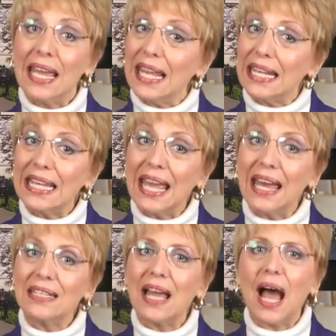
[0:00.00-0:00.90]
And
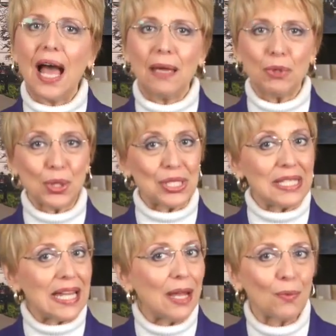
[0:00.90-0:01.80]
again, I'm your
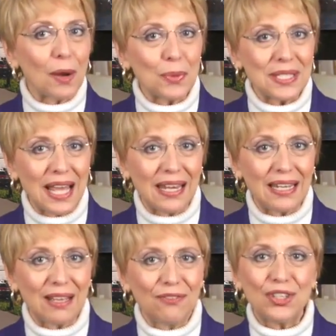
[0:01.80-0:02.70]
State
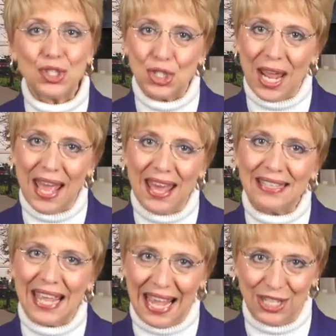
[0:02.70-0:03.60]
Representative,
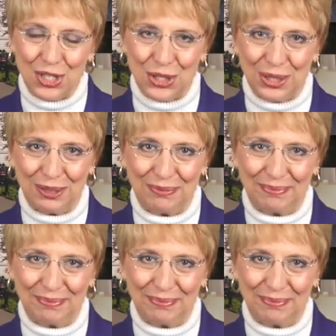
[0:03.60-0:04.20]
Jan Angel.